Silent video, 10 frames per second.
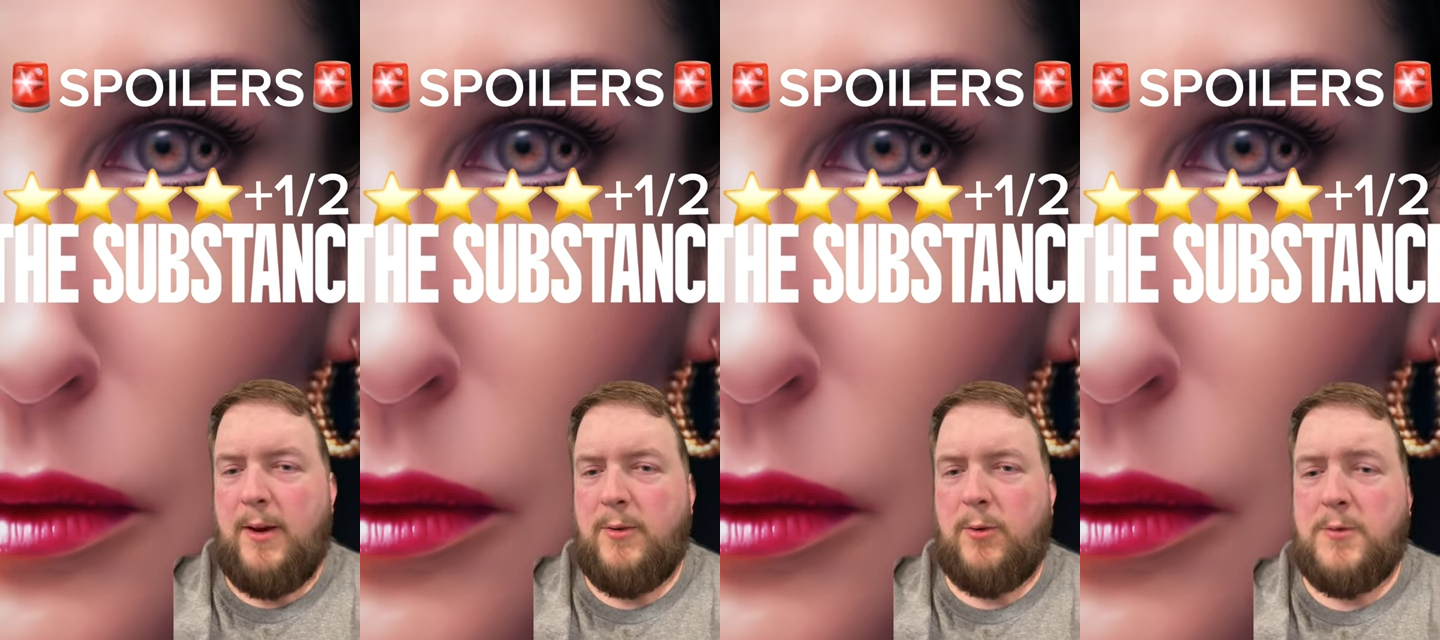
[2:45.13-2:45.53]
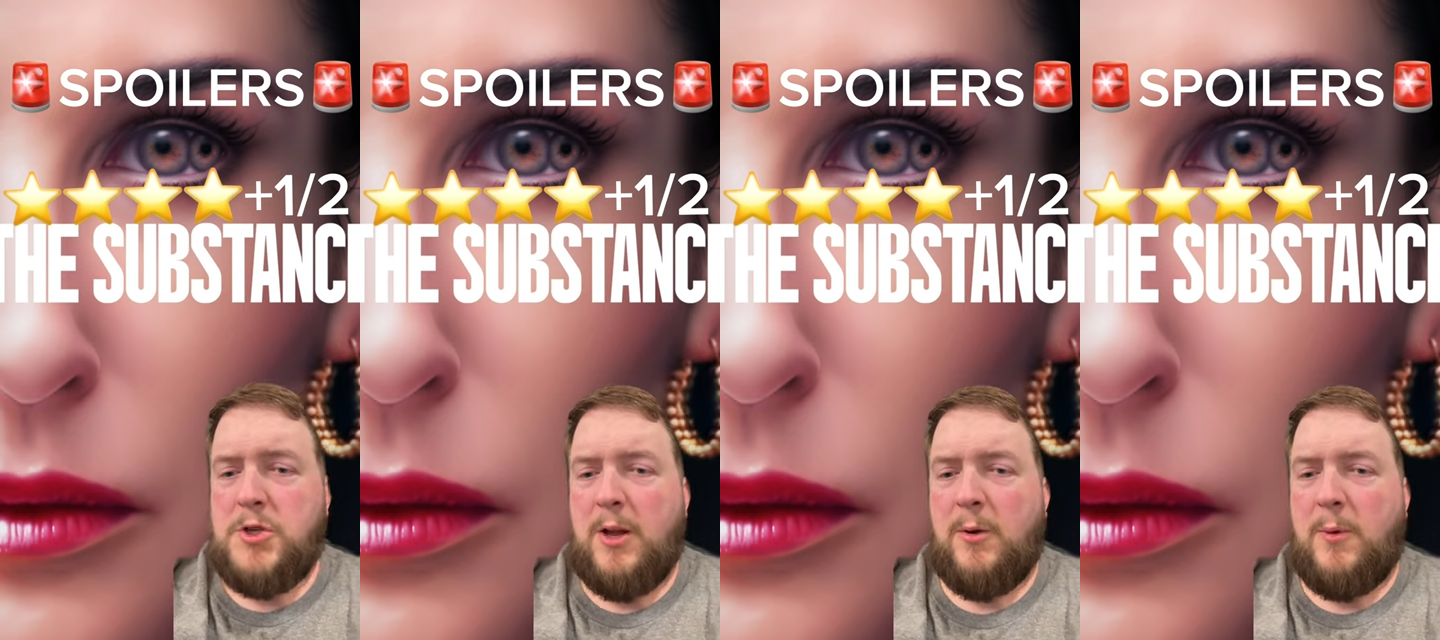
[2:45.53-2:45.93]
you know, sort of
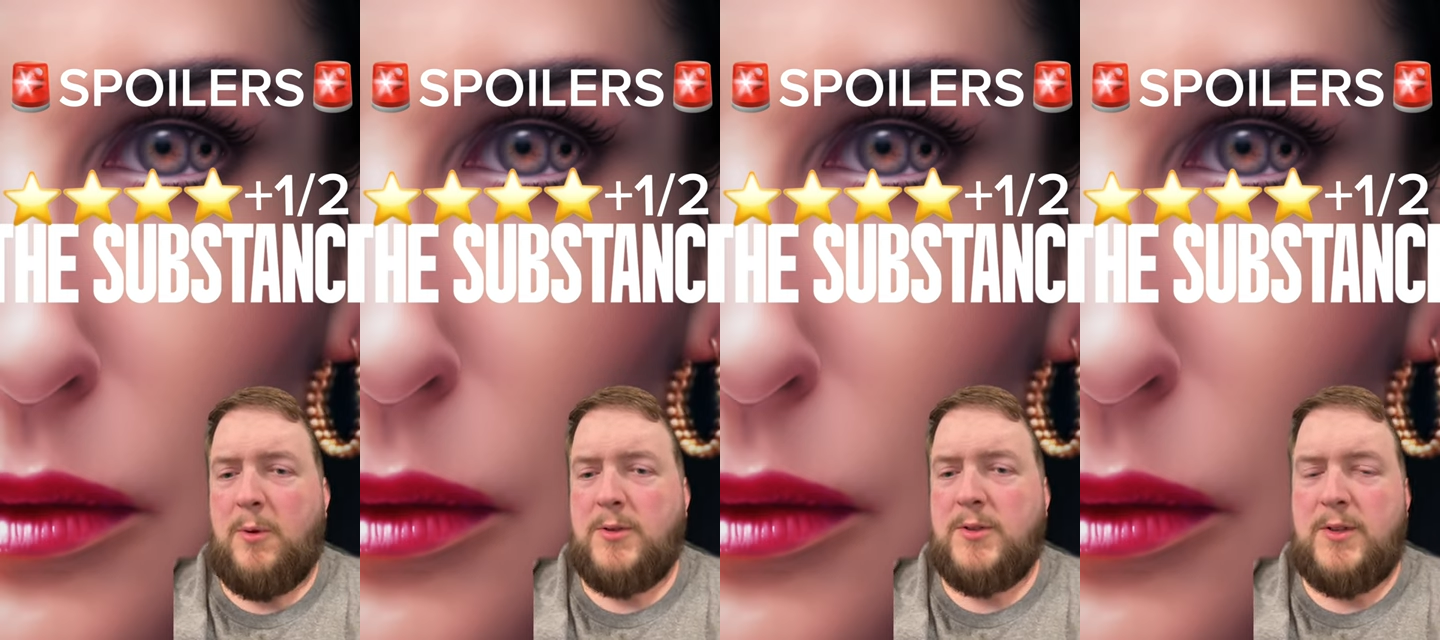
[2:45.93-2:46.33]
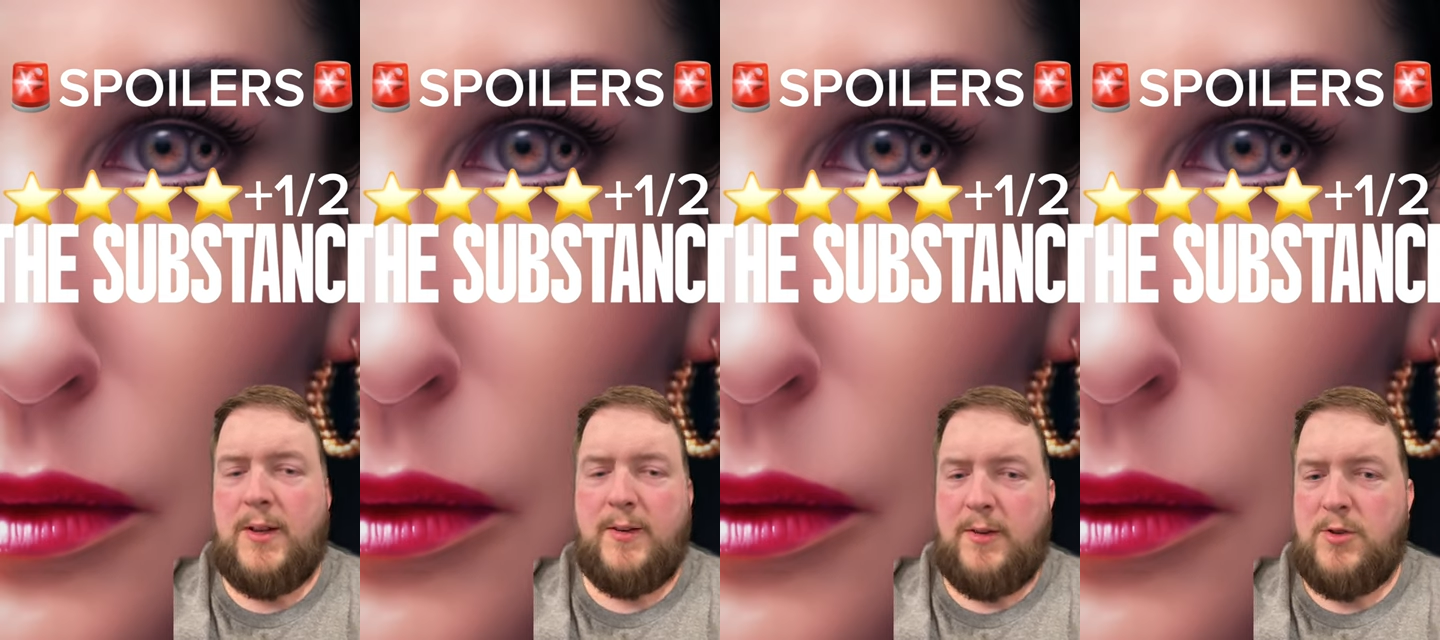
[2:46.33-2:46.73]
shallow roles in
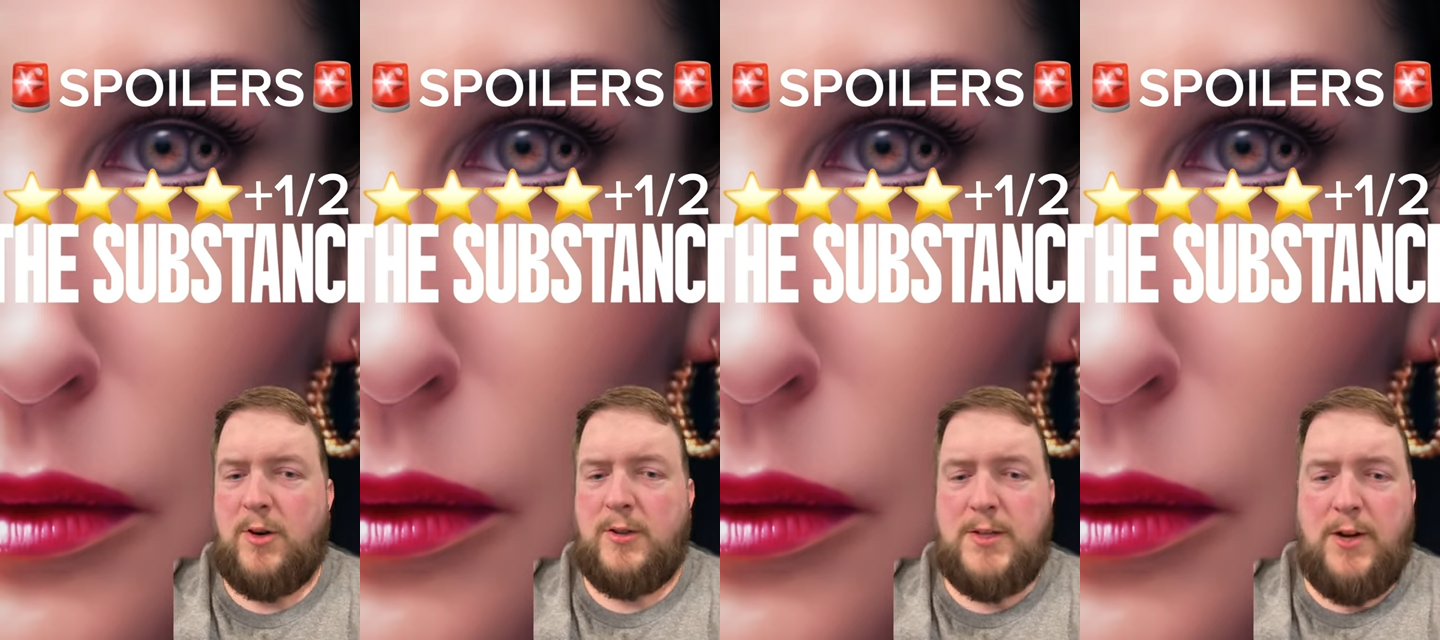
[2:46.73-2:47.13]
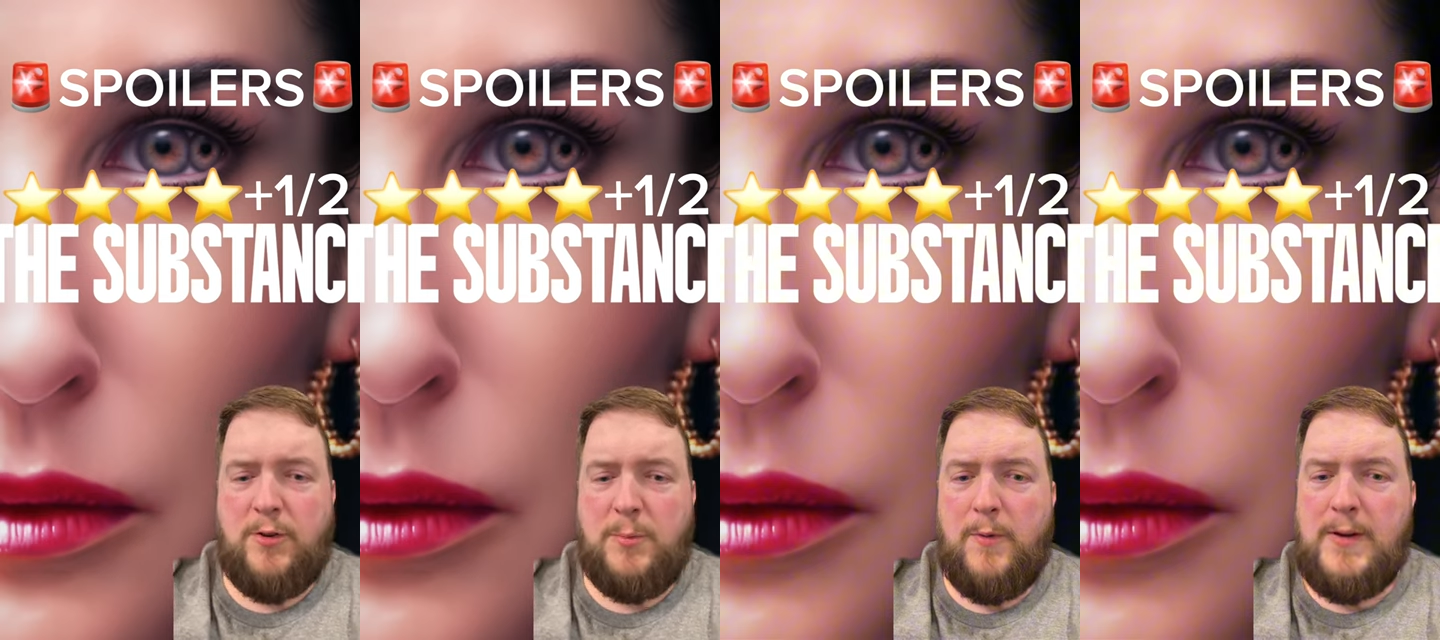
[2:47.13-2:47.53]
things like the Charlie's
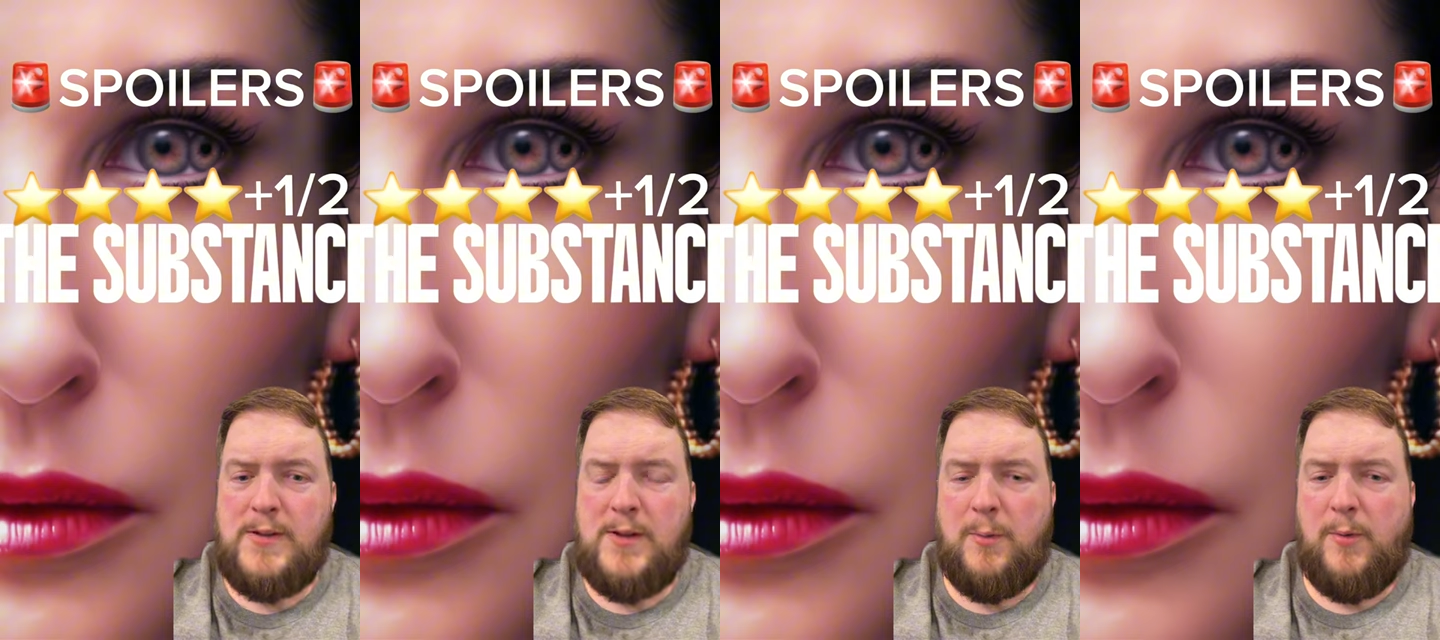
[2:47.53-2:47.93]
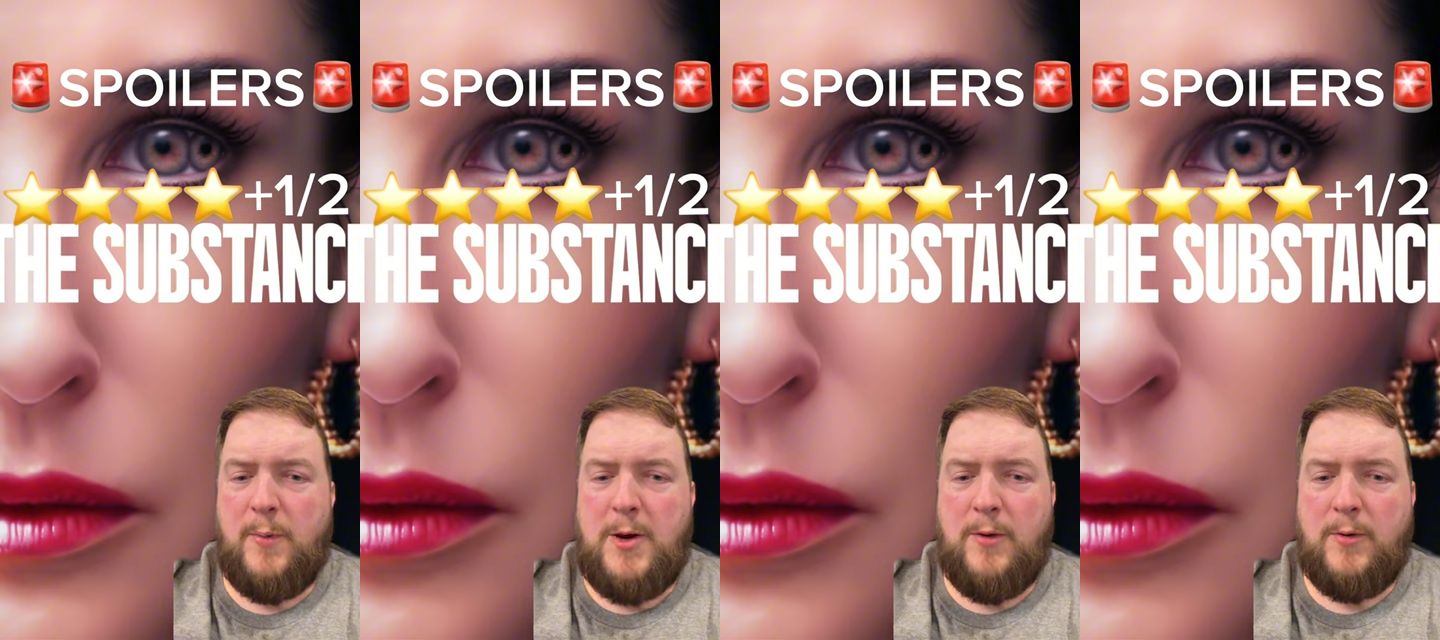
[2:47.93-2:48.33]
Angels movies that were
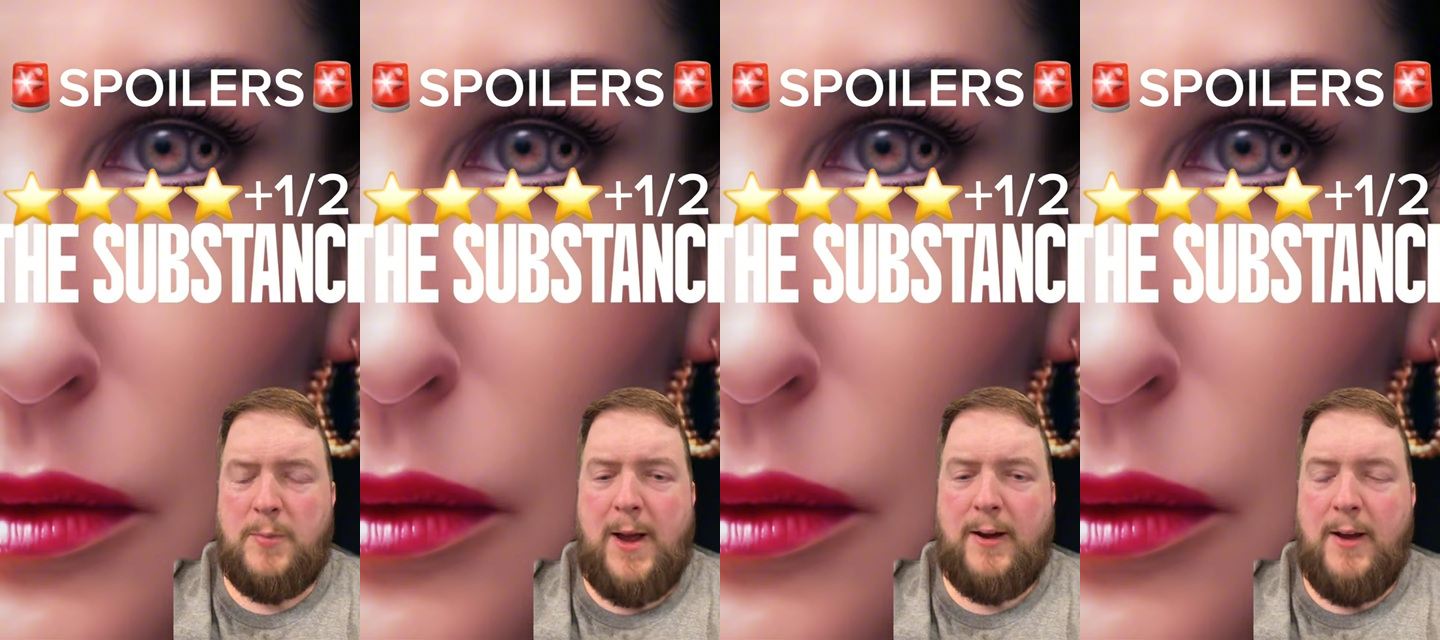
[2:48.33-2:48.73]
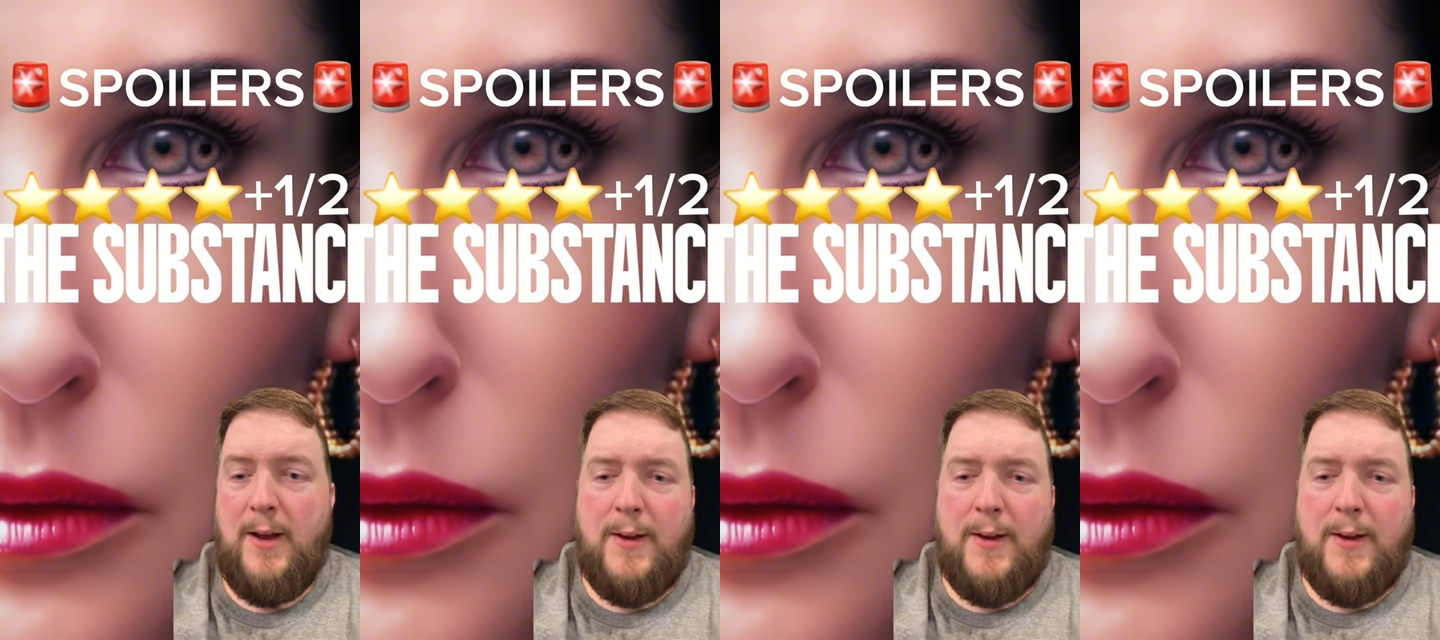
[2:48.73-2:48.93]
from years back,